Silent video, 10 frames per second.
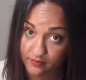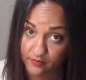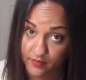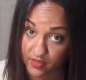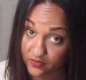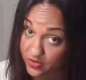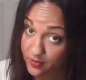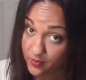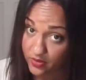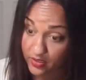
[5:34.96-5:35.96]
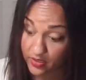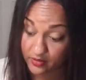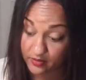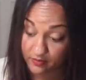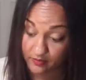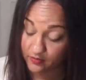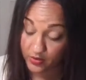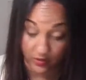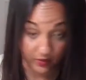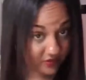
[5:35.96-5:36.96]
That's for someone, guys. We
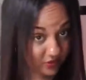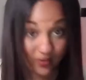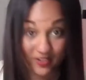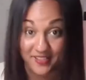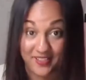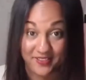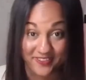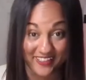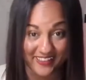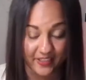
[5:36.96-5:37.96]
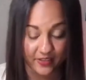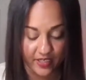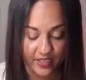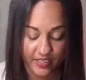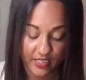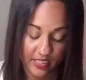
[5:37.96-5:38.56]
do have a Taurus sitting right there, okay?